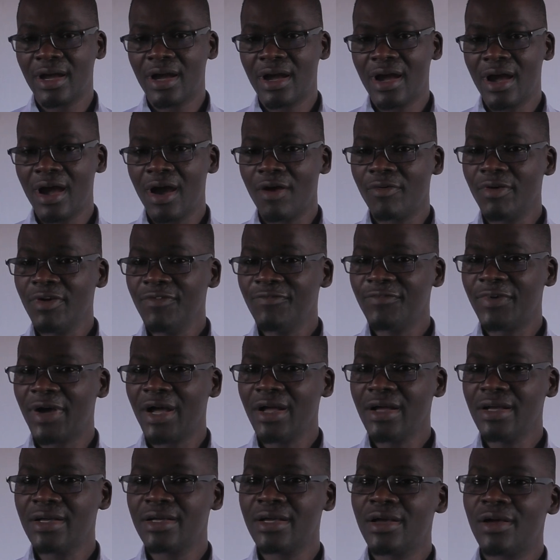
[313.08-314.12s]

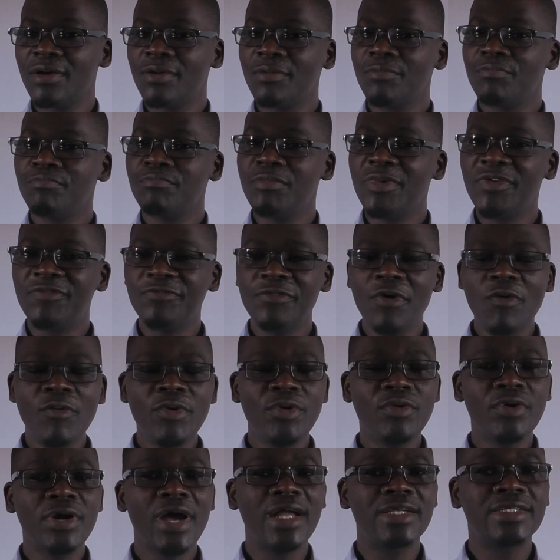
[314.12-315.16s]
However, before we
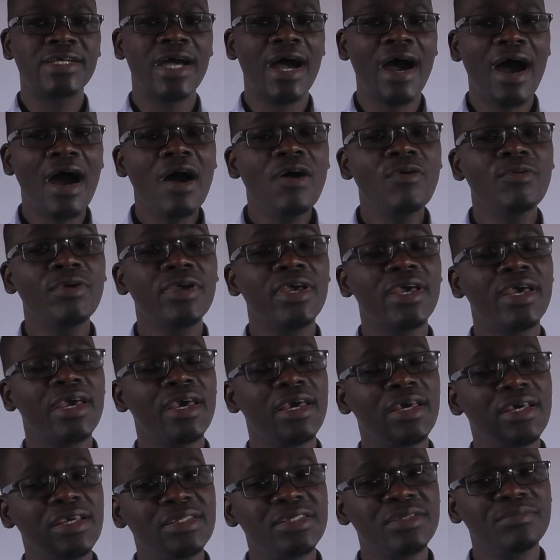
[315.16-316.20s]
look at how we
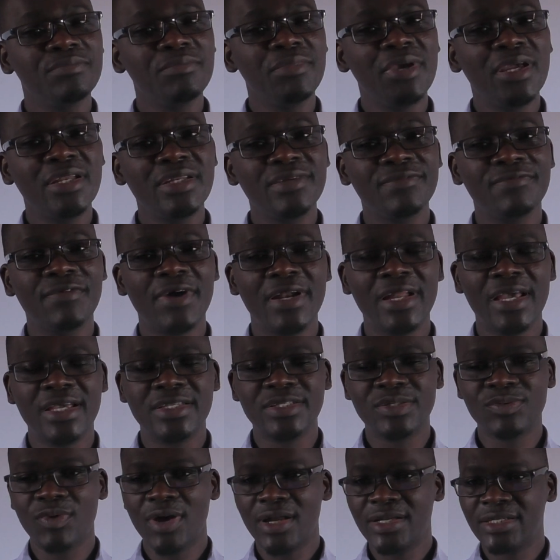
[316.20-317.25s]
estimate
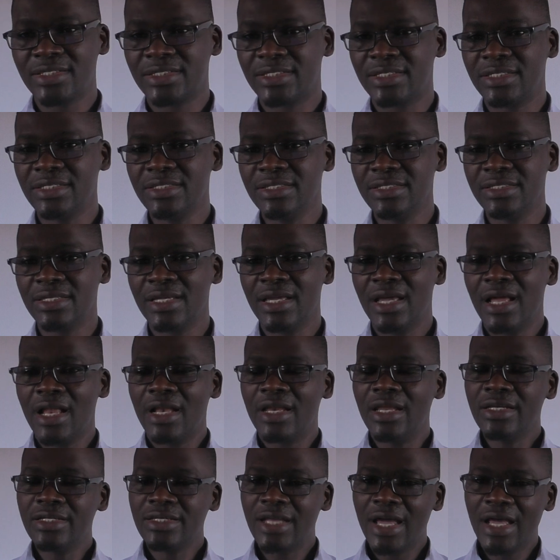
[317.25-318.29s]
various quantities,
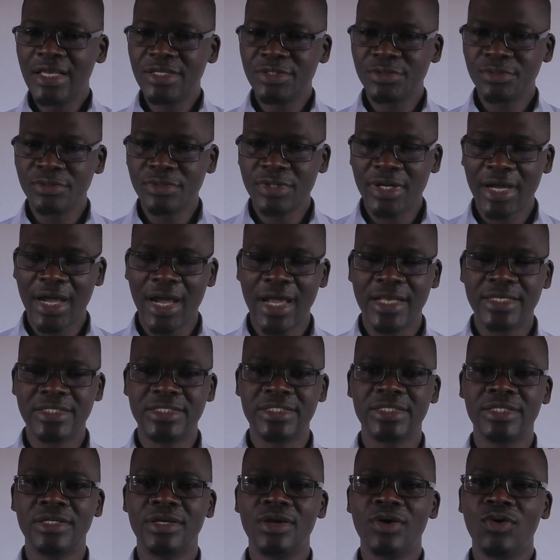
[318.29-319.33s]
let us look at
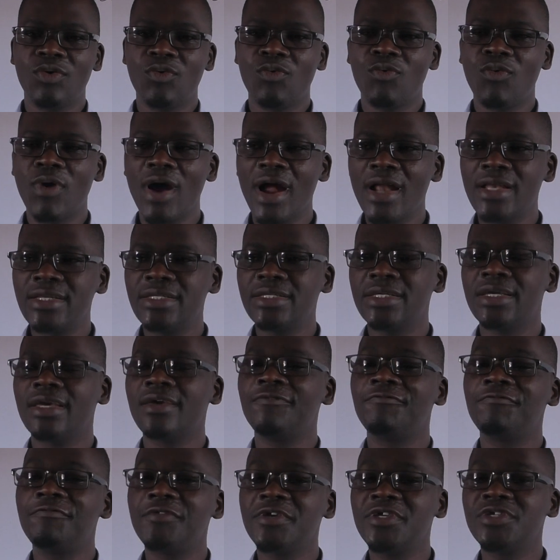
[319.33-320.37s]
what a
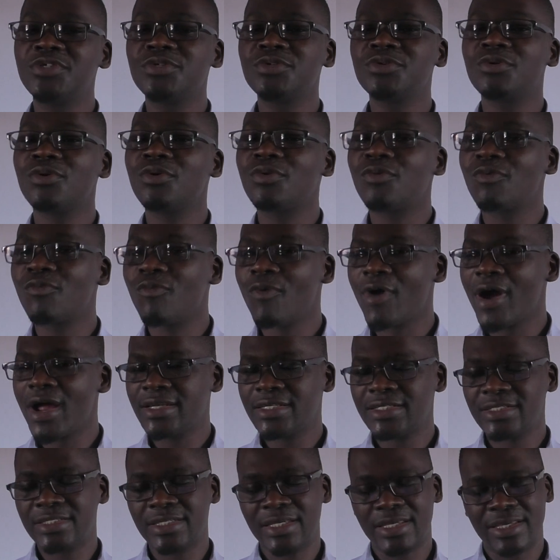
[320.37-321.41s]
physical
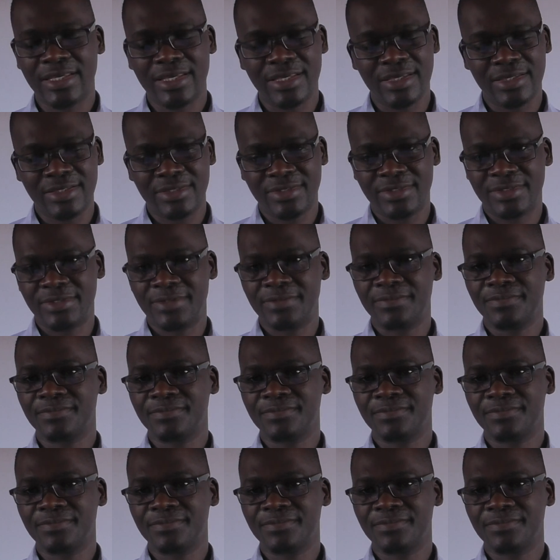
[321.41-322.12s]
quantity is.